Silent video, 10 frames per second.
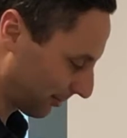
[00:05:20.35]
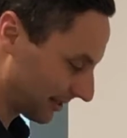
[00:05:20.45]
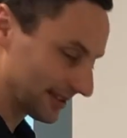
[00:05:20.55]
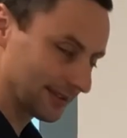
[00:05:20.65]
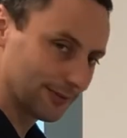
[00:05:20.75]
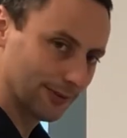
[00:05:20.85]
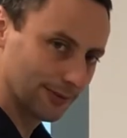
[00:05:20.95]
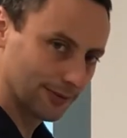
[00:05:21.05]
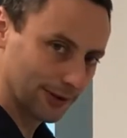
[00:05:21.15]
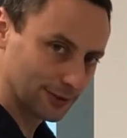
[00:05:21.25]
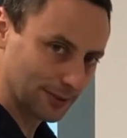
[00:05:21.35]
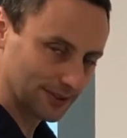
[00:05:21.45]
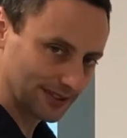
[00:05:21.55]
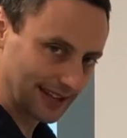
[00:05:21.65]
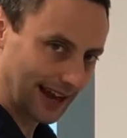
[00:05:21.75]
pressing the full flush
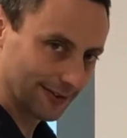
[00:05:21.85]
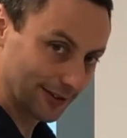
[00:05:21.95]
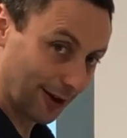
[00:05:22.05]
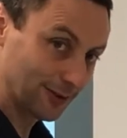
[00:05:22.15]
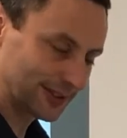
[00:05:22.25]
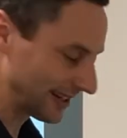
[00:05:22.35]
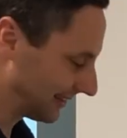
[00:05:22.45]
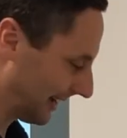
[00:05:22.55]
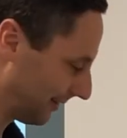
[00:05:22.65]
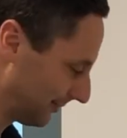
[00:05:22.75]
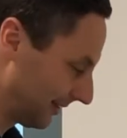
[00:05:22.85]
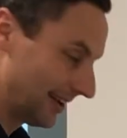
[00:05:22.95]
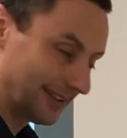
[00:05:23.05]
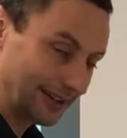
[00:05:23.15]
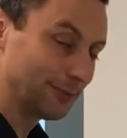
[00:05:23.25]
button down and holding it down,
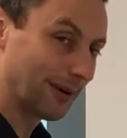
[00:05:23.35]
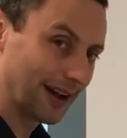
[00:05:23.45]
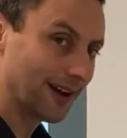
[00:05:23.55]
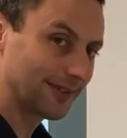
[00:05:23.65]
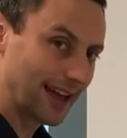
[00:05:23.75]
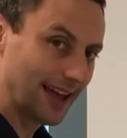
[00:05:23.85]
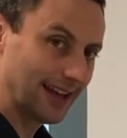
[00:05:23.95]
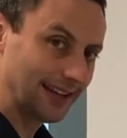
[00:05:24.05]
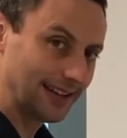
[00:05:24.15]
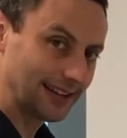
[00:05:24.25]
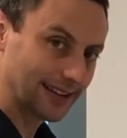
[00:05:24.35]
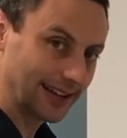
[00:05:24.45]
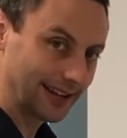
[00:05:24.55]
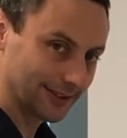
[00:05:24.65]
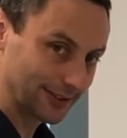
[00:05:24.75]
then you might have an air leak
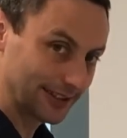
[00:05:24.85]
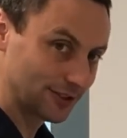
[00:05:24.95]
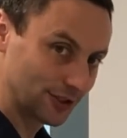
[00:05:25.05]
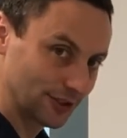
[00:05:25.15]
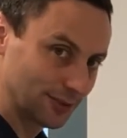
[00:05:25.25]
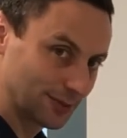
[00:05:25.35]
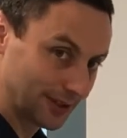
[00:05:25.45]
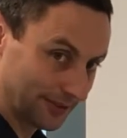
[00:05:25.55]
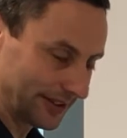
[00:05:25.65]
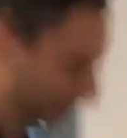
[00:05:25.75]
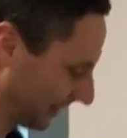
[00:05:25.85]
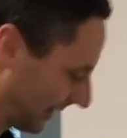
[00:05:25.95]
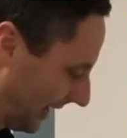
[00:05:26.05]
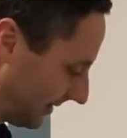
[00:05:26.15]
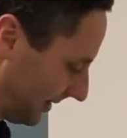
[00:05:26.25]
either in the tubes, if you
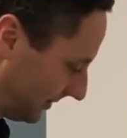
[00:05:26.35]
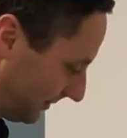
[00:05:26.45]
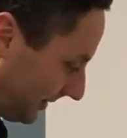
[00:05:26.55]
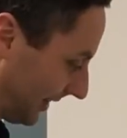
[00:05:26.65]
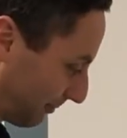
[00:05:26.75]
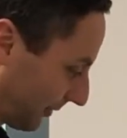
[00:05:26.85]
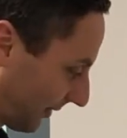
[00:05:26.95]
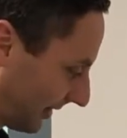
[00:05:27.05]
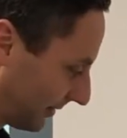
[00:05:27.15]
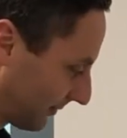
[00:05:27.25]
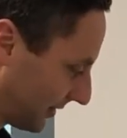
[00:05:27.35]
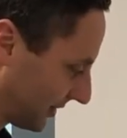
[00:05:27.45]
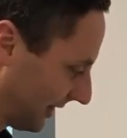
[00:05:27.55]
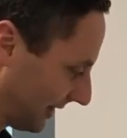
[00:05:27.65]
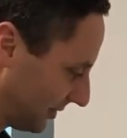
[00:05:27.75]
didn't provide fresh
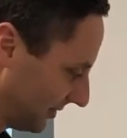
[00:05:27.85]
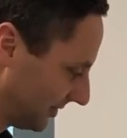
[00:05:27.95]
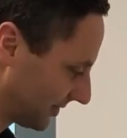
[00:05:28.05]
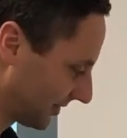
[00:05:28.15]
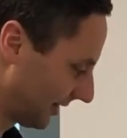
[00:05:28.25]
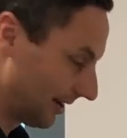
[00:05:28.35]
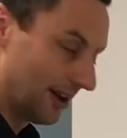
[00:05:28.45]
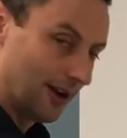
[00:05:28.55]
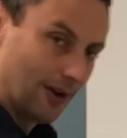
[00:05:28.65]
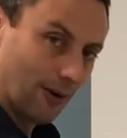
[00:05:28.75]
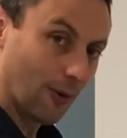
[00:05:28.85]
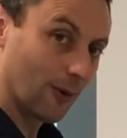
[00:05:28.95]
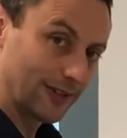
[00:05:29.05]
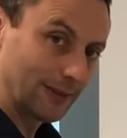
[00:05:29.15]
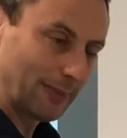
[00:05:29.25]
connections,
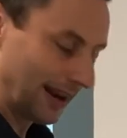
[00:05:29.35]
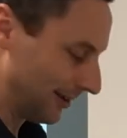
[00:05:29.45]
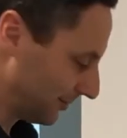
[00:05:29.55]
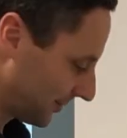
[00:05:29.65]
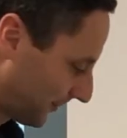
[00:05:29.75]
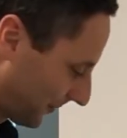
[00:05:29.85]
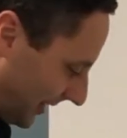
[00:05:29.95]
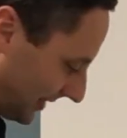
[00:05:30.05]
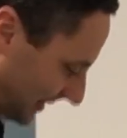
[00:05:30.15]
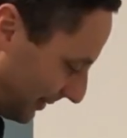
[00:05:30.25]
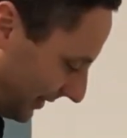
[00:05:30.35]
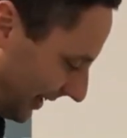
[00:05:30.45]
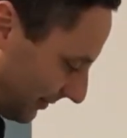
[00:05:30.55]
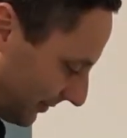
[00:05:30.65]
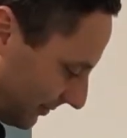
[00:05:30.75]
or in the bellows. And the same
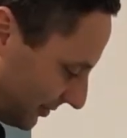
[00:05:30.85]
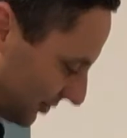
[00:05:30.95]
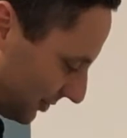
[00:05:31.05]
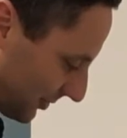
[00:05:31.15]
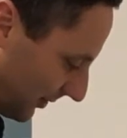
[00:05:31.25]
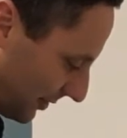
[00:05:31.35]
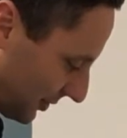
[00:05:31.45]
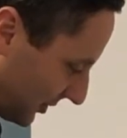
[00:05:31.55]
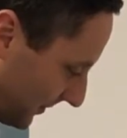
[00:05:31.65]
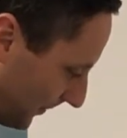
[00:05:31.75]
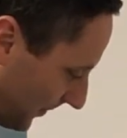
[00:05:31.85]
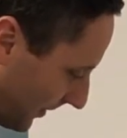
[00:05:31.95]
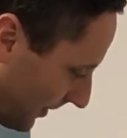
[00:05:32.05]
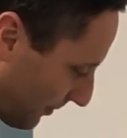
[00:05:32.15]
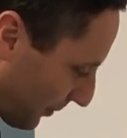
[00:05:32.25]
again for the reduced flush,
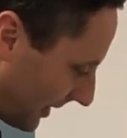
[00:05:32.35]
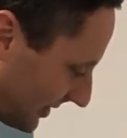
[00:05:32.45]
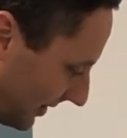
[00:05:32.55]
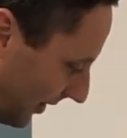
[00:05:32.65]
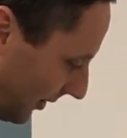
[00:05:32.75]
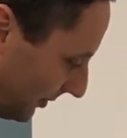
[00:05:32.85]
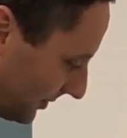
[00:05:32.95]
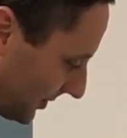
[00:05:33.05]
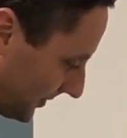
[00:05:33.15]
press and hold,